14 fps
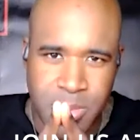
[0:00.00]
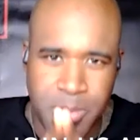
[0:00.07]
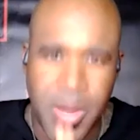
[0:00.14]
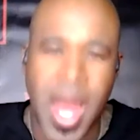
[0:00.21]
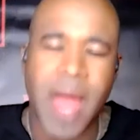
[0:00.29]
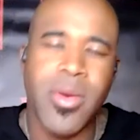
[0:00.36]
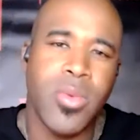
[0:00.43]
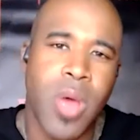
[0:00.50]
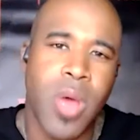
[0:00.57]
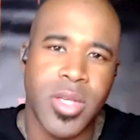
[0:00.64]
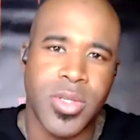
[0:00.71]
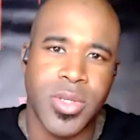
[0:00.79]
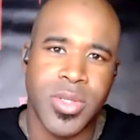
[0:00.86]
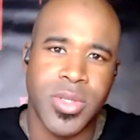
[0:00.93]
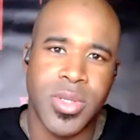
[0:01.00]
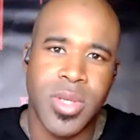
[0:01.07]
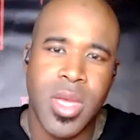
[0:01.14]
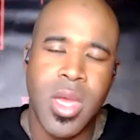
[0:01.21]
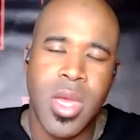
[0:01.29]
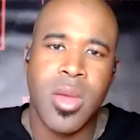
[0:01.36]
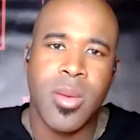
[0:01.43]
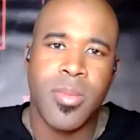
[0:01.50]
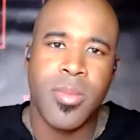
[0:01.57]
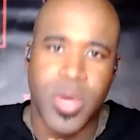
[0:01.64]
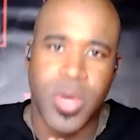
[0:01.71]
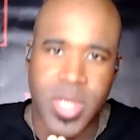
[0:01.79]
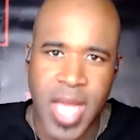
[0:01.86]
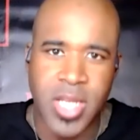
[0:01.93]
Byron Rodgers,
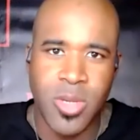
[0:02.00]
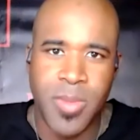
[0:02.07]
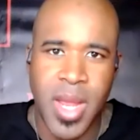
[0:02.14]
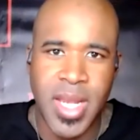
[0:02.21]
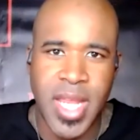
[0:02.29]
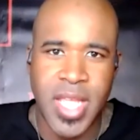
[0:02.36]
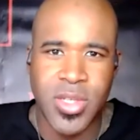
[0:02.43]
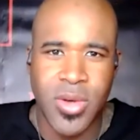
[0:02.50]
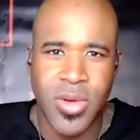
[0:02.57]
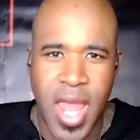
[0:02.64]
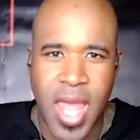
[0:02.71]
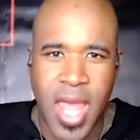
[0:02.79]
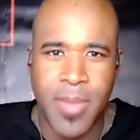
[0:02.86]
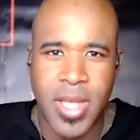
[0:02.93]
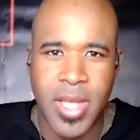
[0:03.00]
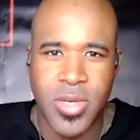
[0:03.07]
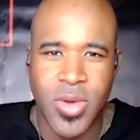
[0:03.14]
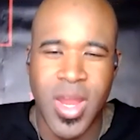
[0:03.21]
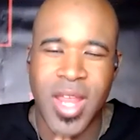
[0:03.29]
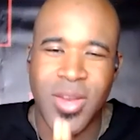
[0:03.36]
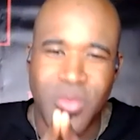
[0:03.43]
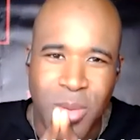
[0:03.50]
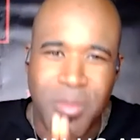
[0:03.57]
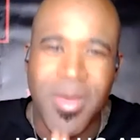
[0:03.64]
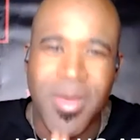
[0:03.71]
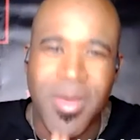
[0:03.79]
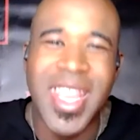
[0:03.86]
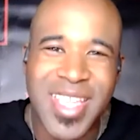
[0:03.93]
protector by nature and by trade,
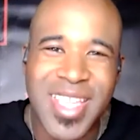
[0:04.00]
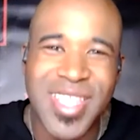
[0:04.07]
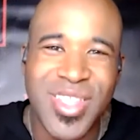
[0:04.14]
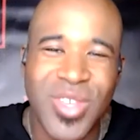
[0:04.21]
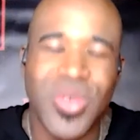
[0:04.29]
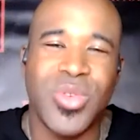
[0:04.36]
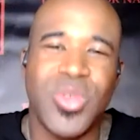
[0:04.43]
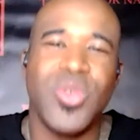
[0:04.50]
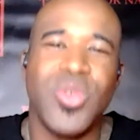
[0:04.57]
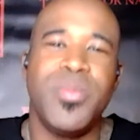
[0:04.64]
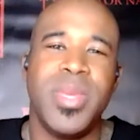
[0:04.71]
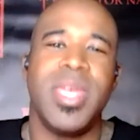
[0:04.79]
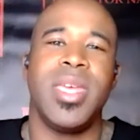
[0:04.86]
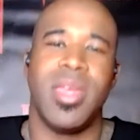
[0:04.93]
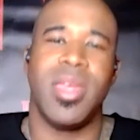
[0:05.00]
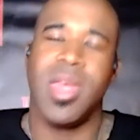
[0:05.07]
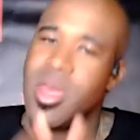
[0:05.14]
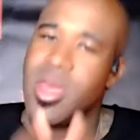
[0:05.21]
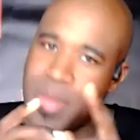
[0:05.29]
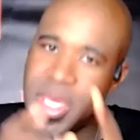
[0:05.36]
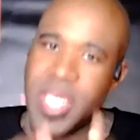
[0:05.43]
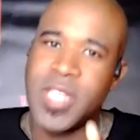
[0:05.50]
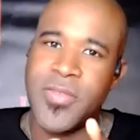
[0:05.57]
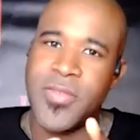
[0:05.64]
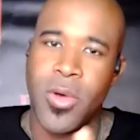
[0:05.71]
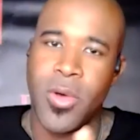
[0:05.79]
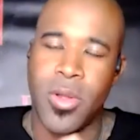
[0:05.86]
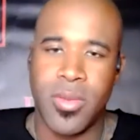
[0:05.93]
reminding you to be
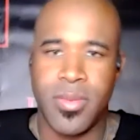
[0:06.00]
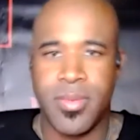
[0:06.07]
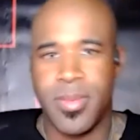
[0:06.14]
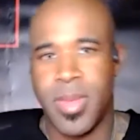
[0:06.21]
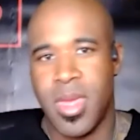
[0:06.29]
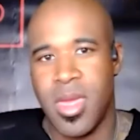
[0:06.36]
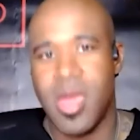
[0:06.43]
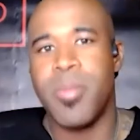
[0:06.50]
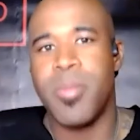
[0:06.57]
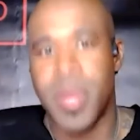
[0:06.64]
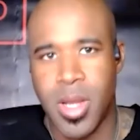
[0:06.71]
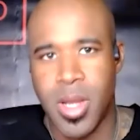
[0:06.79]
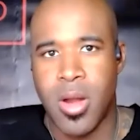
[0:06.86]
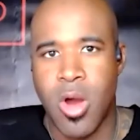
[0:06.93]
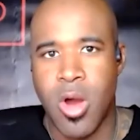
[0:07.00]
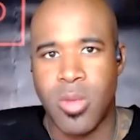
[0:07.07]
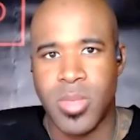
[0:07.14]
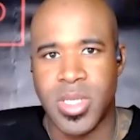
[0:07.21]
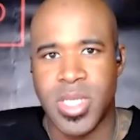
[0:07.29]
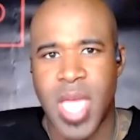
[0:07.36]
peaceful, but not harmless.